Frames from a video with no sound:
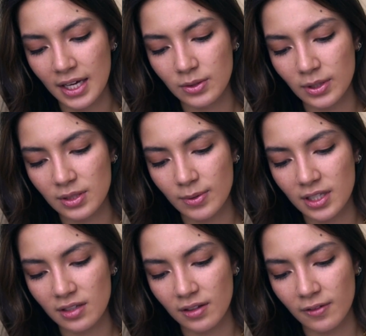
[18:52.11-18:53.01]
So I just want
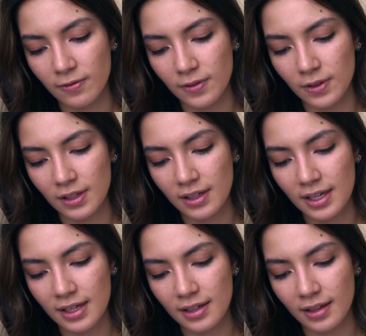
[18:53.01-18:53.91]
it to look
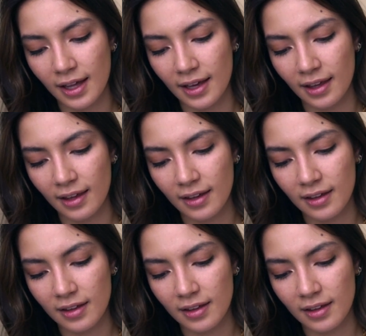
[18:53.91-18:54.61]
fully like